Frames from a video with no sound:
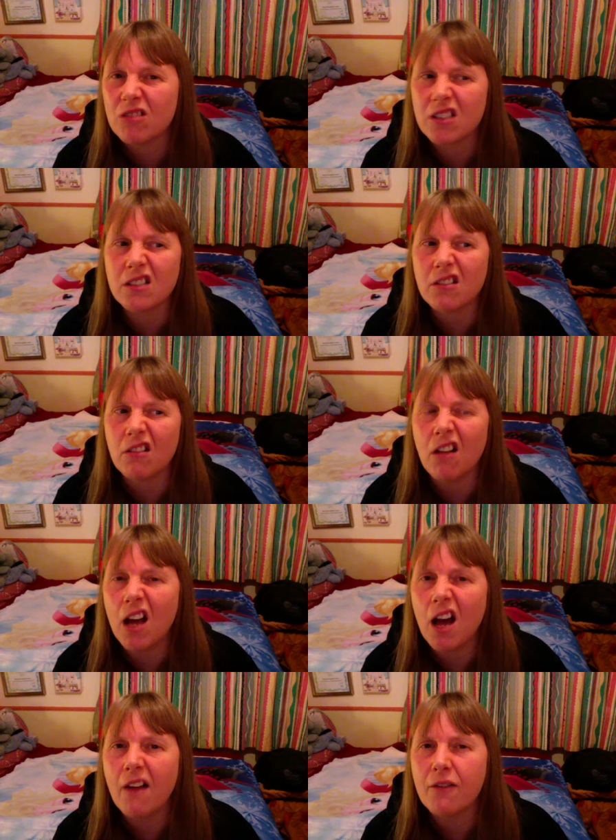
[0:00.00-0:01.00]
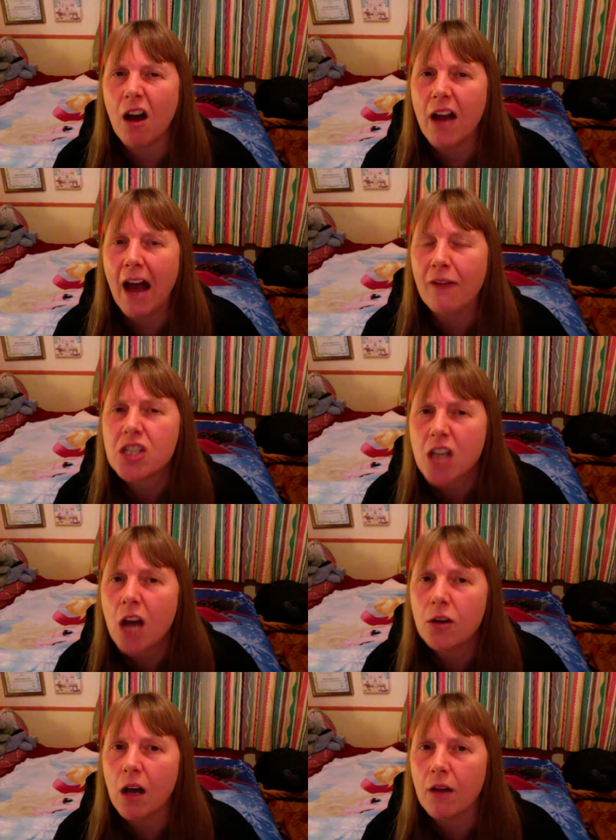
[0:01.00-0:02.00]
so it's not like I haven't
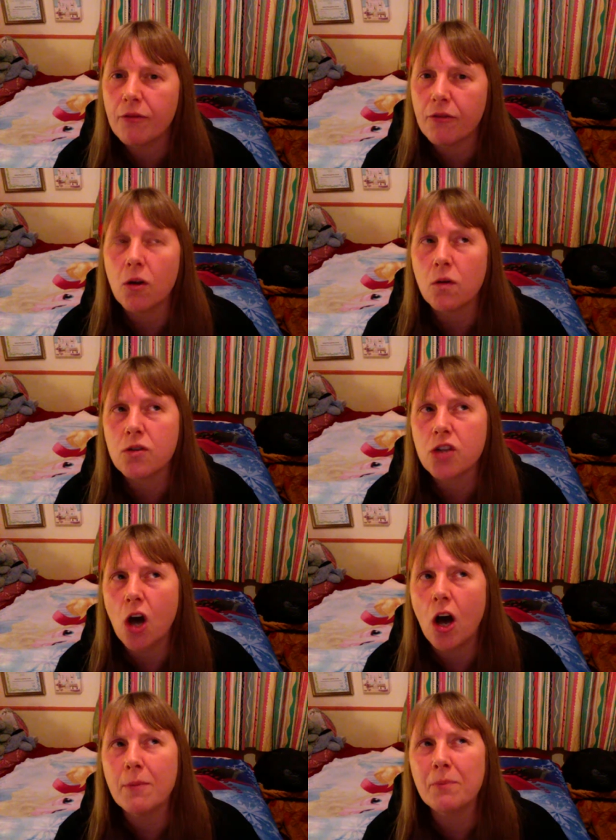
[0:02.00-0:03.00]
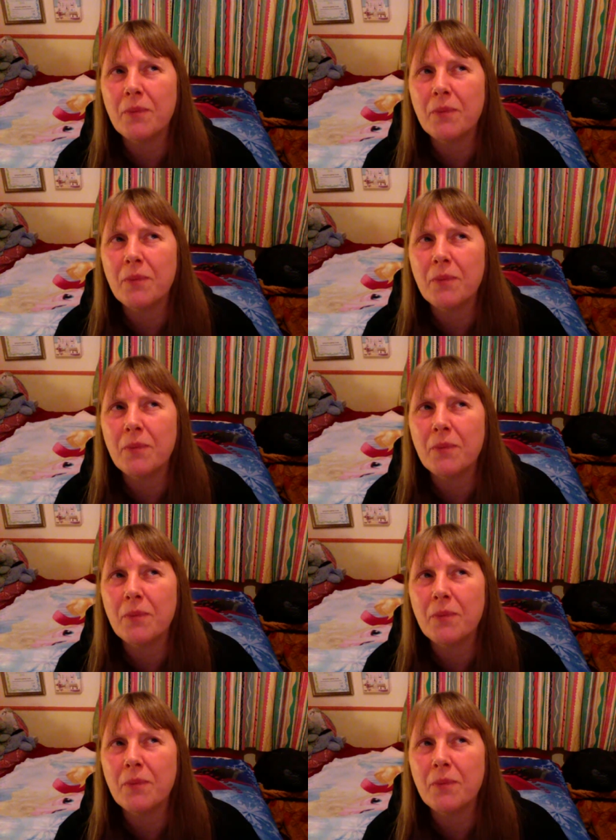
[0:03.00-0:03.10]
known her for a long time,